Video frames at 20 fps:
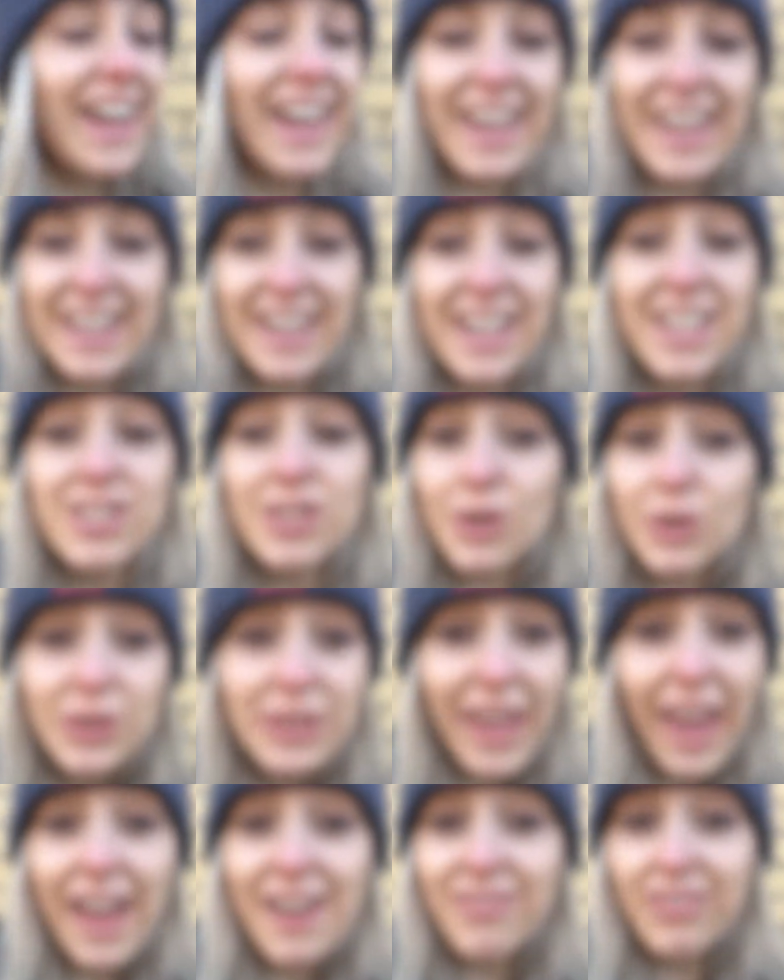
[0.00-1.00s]
It is
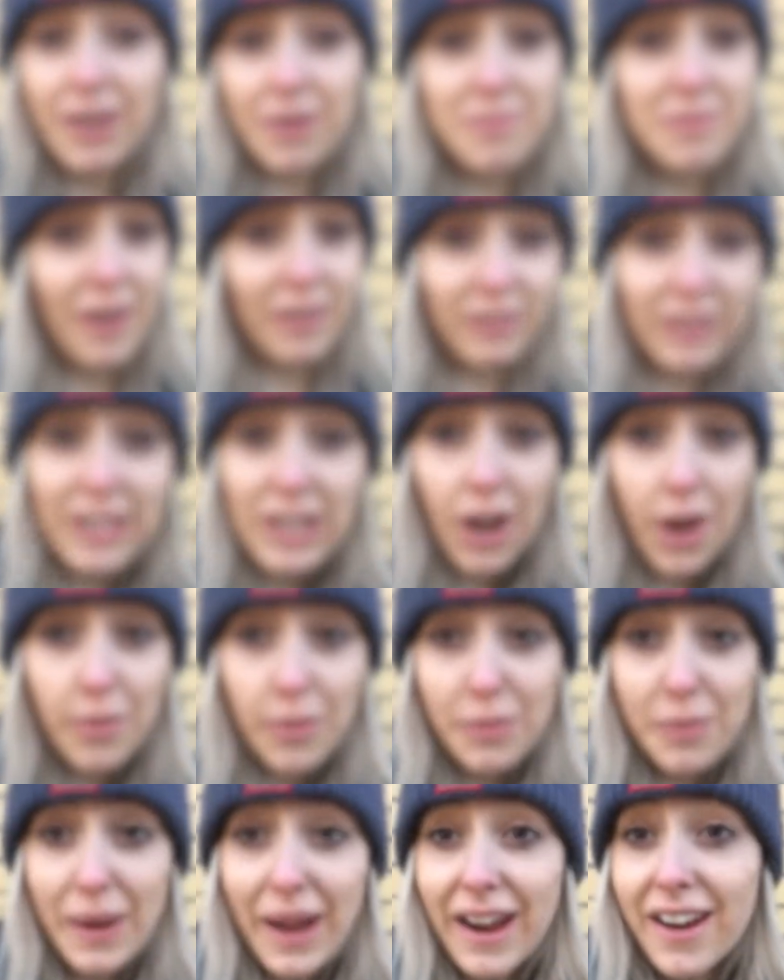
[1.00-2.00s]
cold AF and I'm definitely not
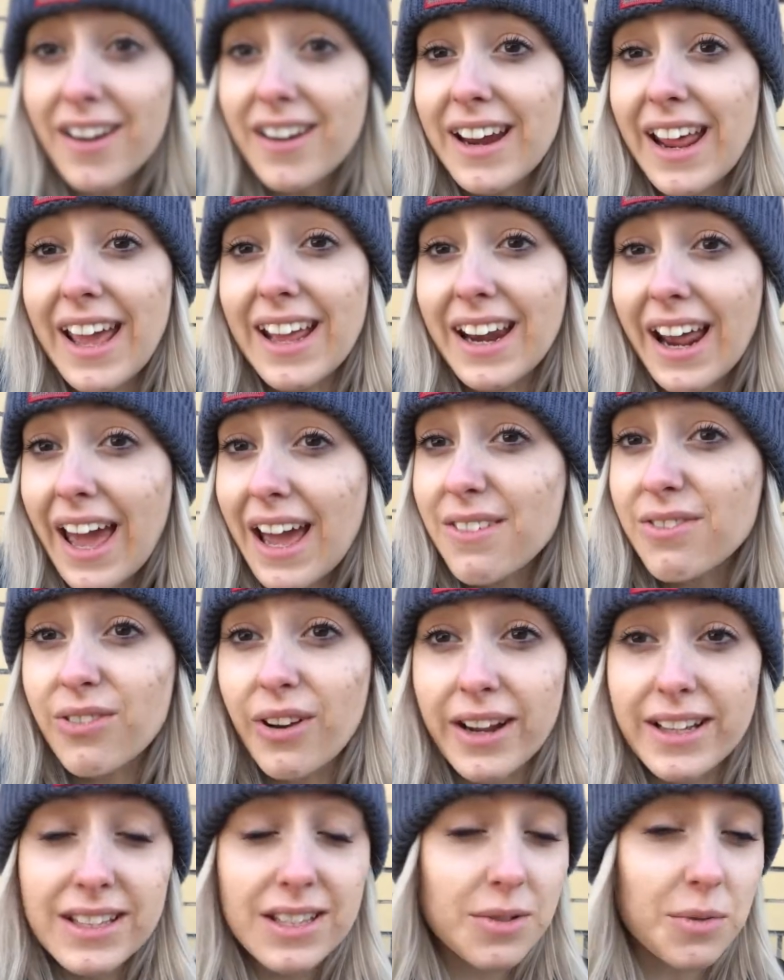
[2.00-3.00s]
prepared and I have
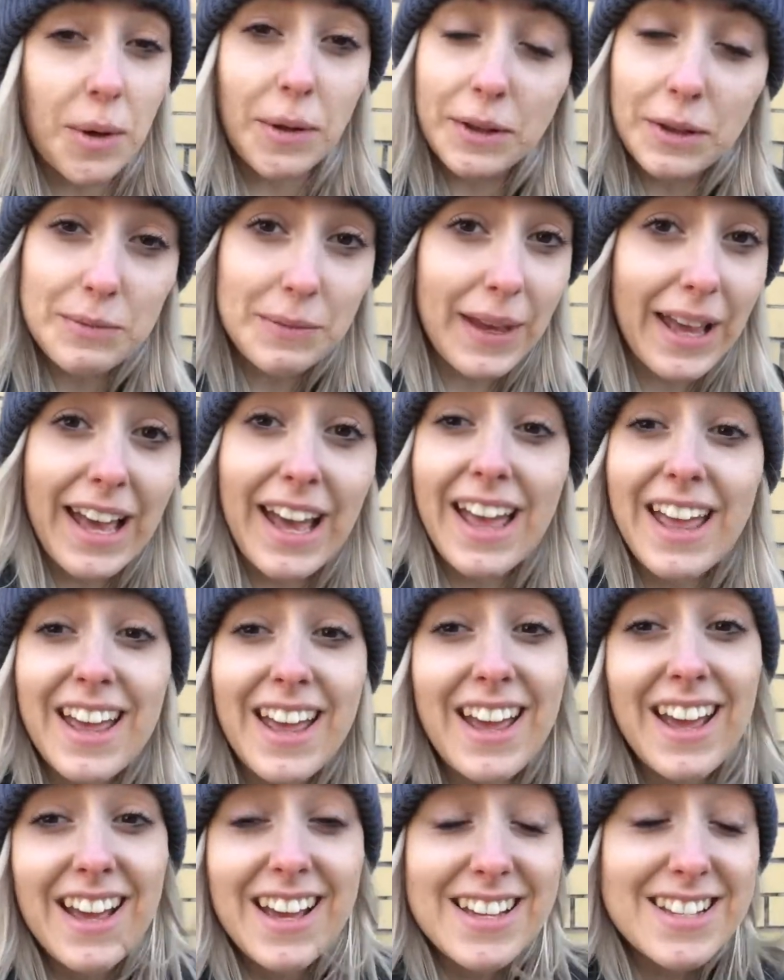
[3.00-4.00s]
friends welcoming.
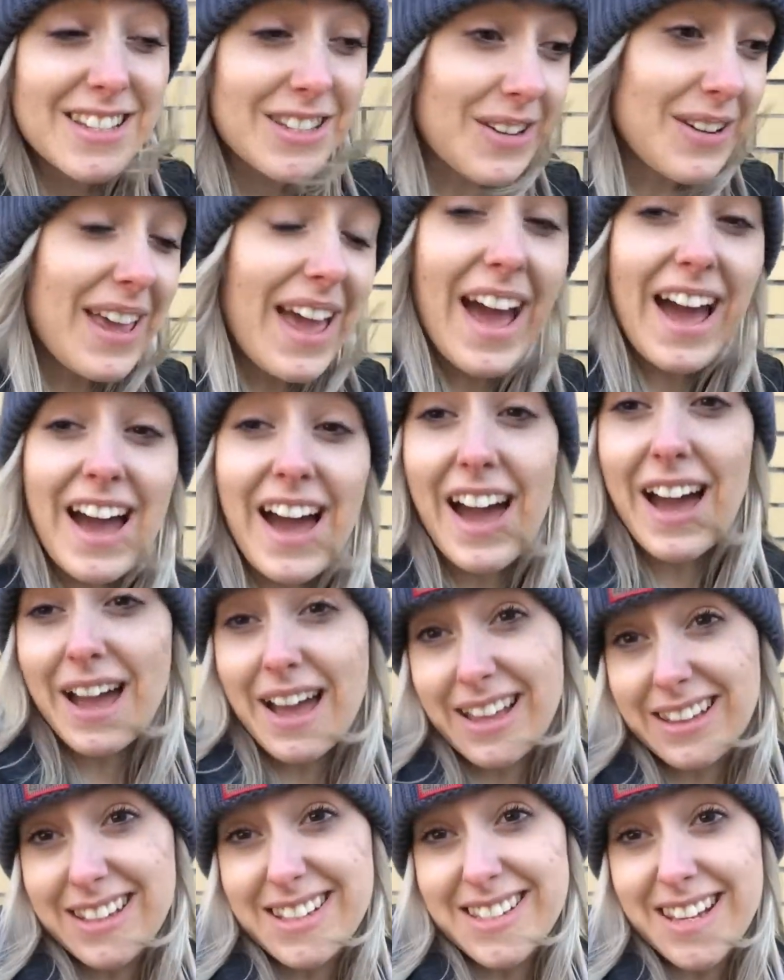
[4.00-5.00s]
So yeah,
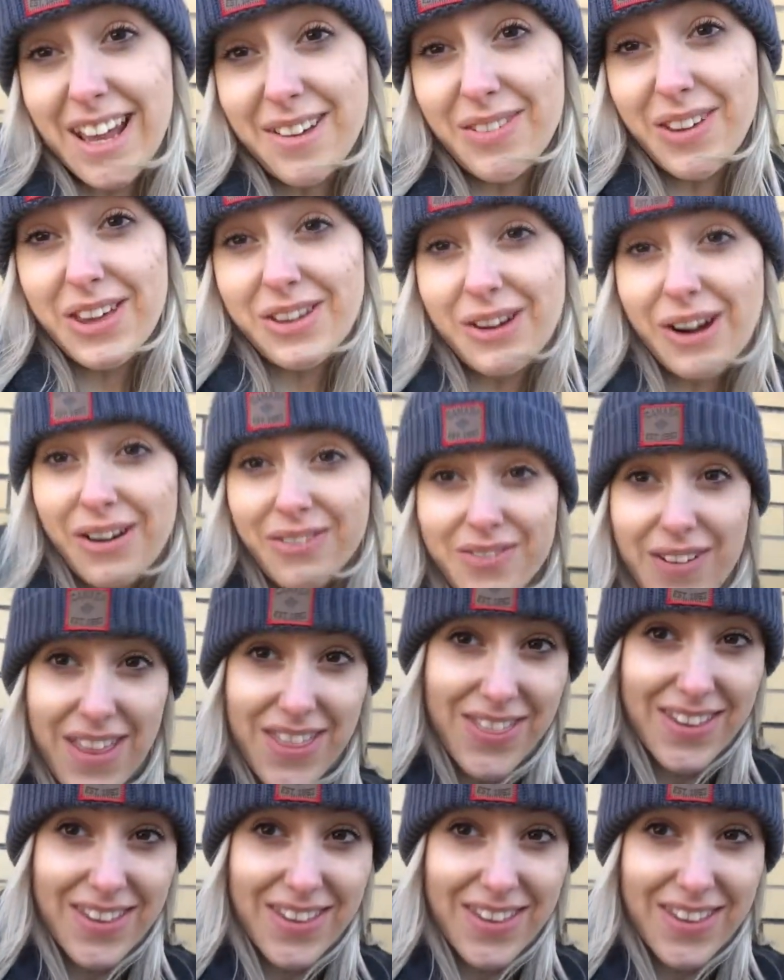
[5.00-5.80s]
at least I have a cute outfit.